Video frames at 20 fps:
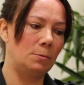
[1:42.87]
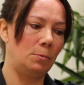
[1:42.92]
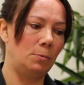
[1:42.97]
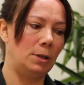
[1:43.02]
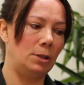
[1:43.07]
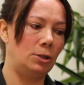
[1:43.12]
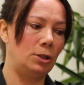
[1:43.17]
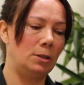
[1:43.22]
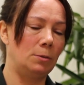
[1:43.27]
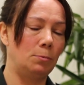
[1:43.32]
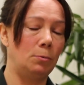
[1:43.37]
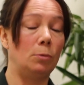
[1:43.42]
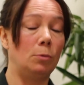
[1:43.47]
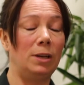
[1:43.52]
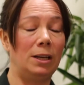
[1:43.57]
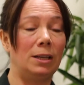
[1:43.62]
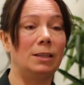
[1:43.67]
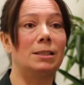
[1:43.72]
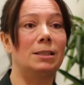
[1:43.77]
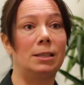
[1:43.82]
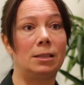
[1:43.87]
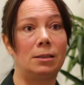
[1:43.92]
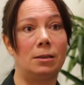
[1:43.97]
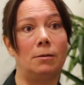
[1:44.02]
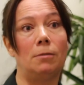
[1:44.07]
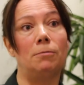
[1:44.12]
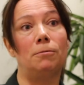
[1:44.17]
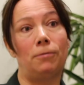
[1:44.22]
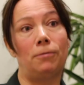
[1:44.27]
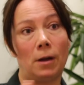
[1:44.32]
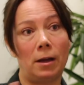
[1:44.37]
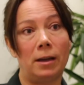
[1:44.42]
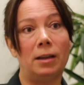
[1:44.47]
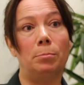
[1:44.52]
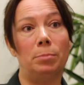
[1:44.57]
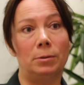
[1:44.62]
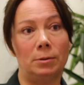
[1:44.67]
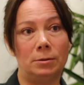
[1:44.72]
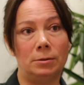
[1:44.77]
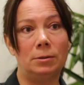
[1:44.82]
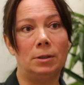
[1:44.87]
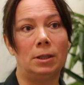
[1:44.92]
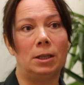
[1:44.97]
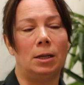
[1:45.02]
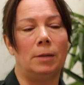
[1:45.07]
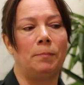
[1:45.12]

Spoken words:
which is what we consider viable,